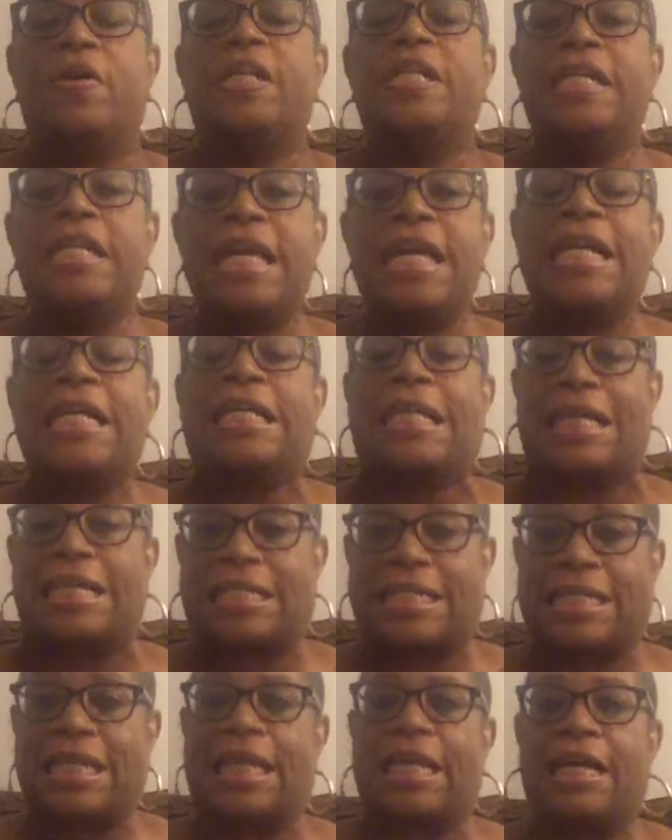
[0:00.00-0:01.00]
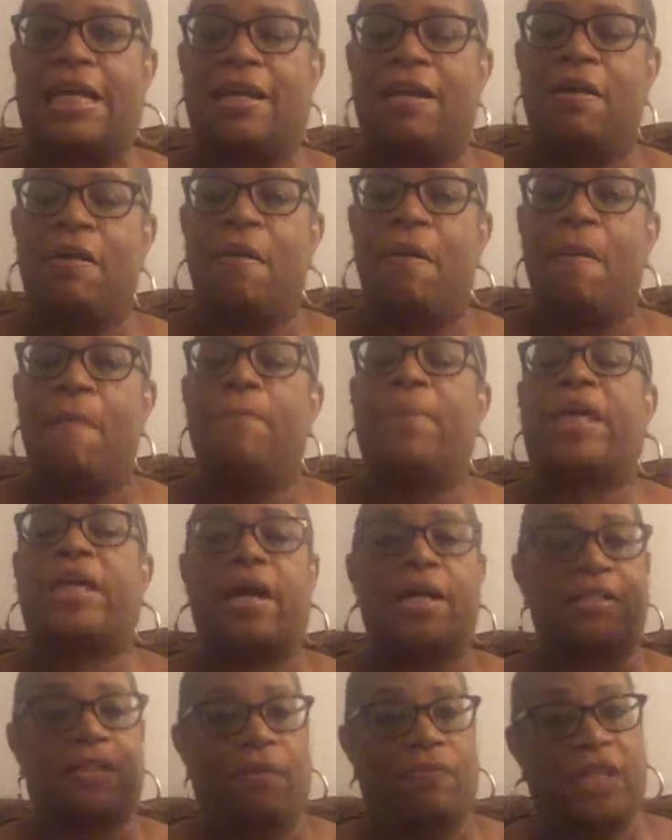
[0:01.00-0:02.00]
needlessly
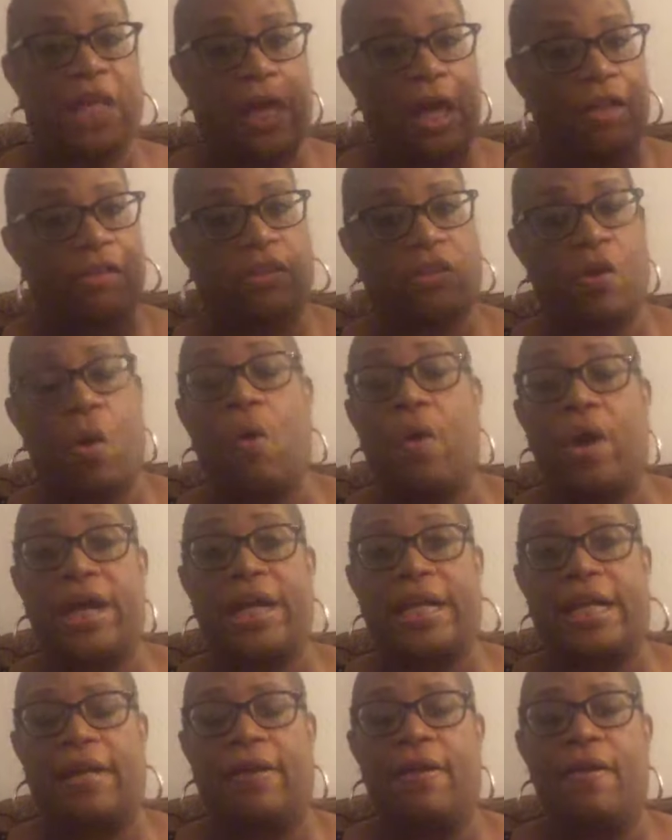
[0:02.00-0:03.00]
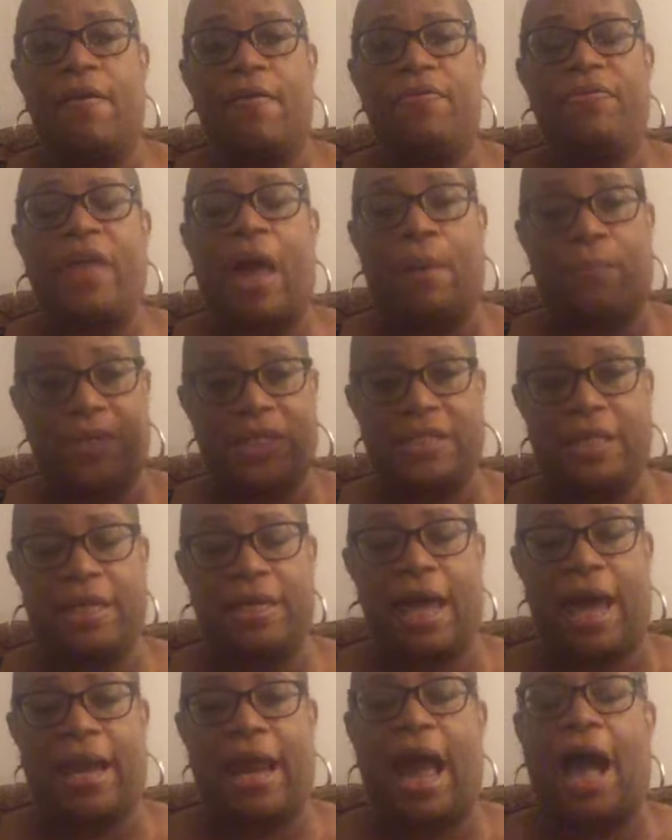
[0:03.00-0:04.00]
because of the authority that was
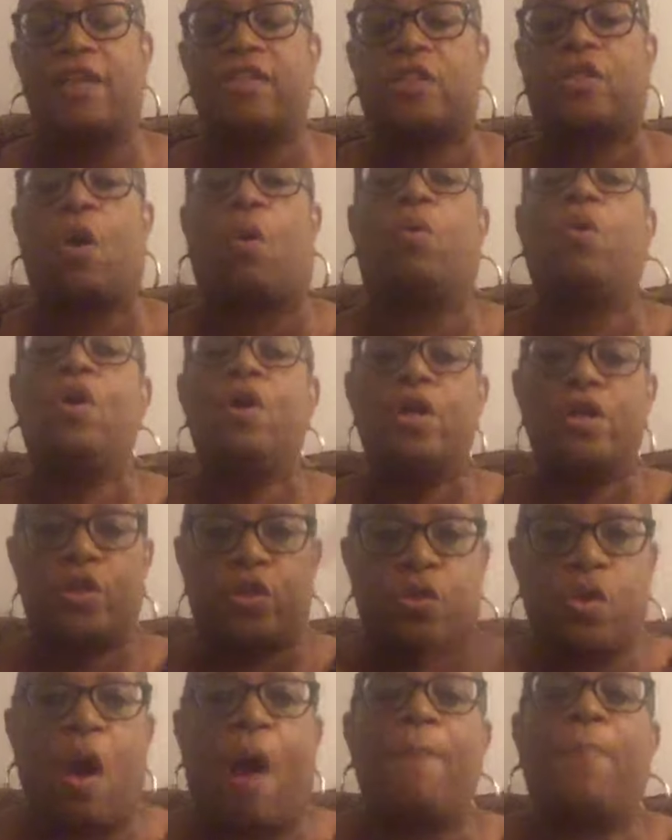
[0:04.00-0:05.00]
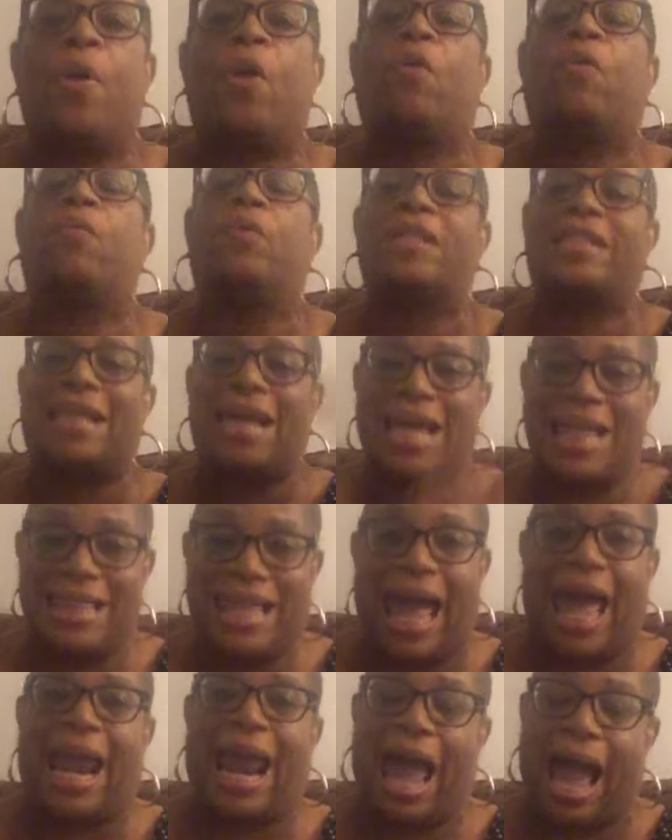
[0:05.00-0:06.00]
in that house. So trouble was in that